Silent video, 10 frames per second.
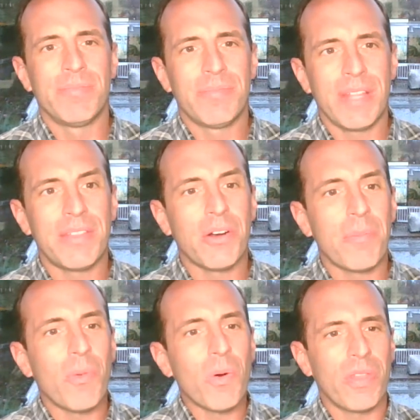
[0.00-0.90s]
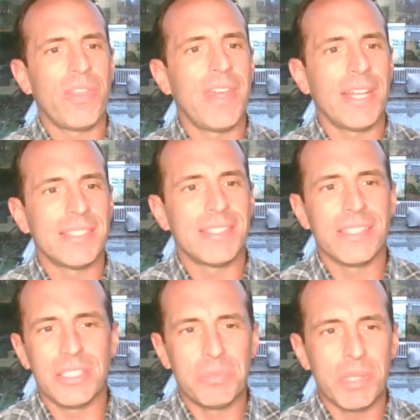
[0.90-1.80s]
that there are more things than
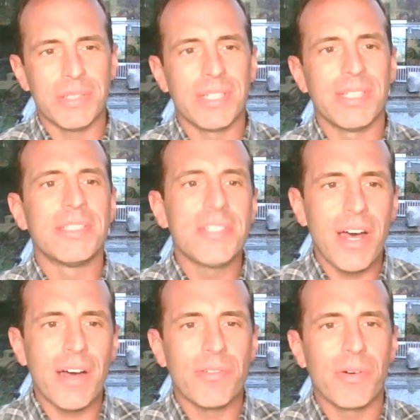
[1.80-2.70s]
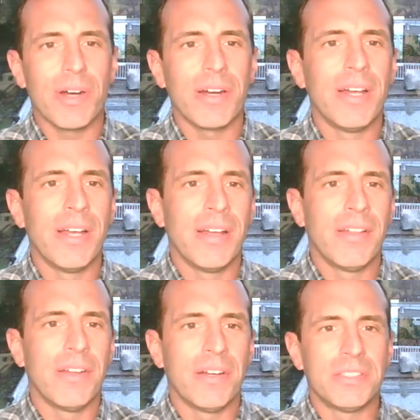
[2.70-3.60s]
just building the software.
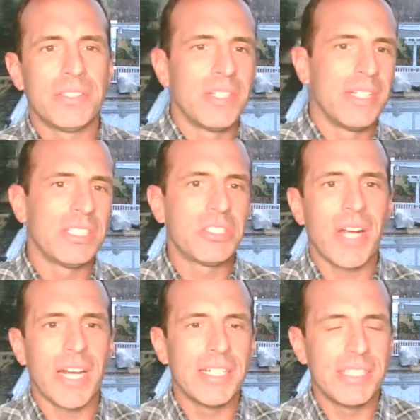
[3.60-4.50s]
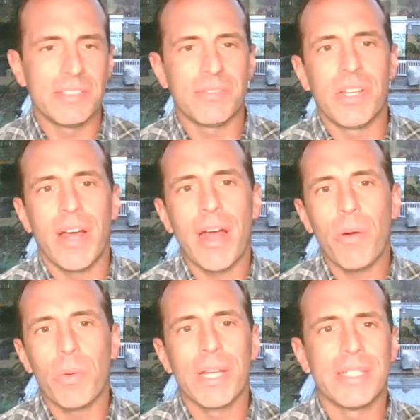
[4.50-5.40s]
There's strategies of, how
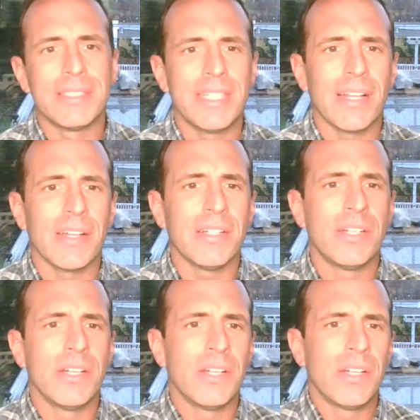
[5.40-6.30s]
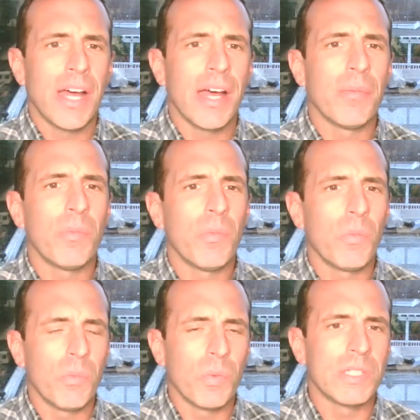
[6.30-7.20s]
are we going to sell it?
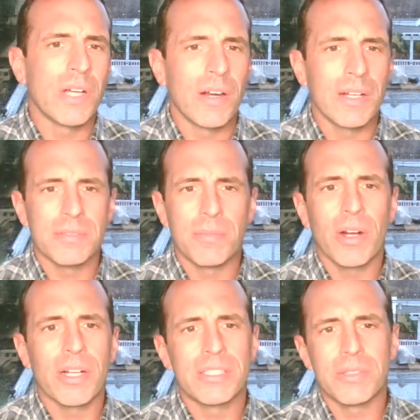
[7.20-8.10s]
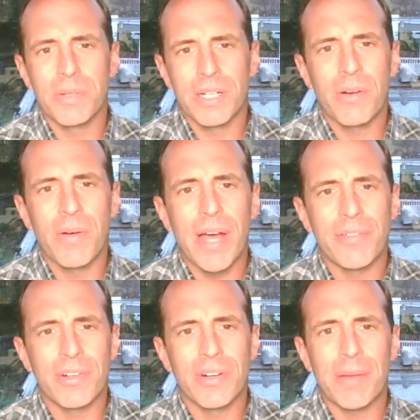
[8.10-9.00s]
What target markets are we going to go
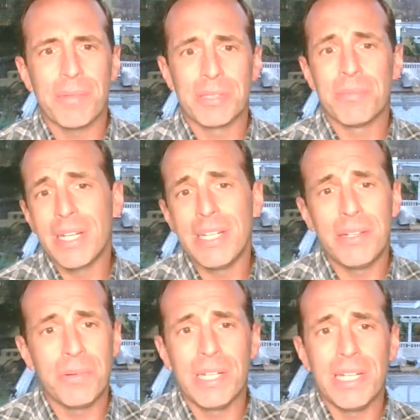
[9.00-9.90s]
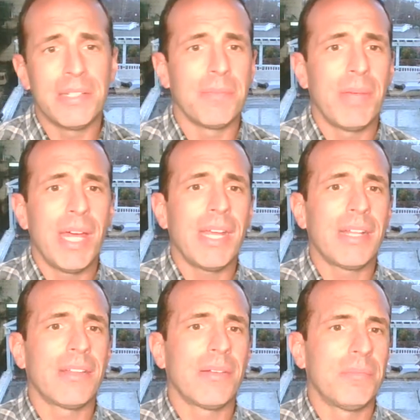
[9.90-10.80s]
after? How much money do we need to
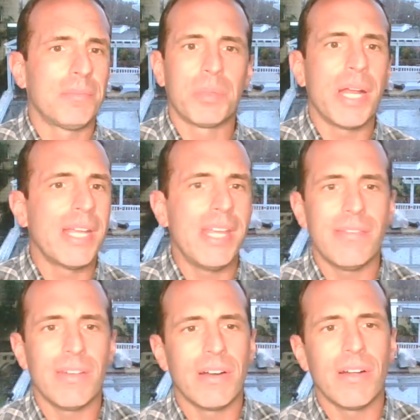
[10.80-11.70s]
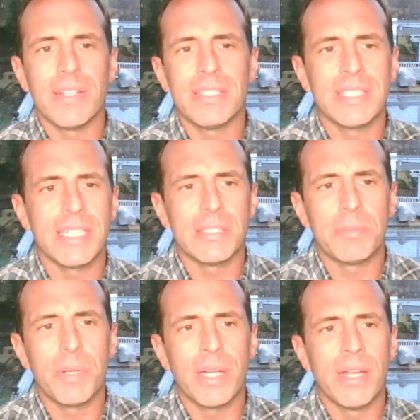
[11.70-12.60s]
make to break even and all these things?
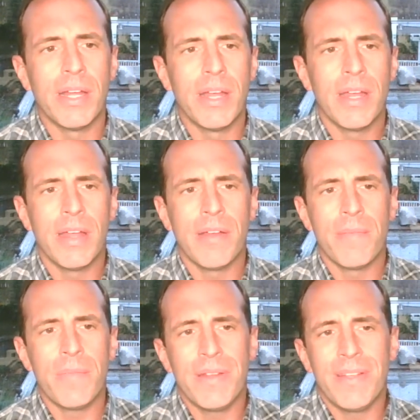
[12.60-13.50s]
But in the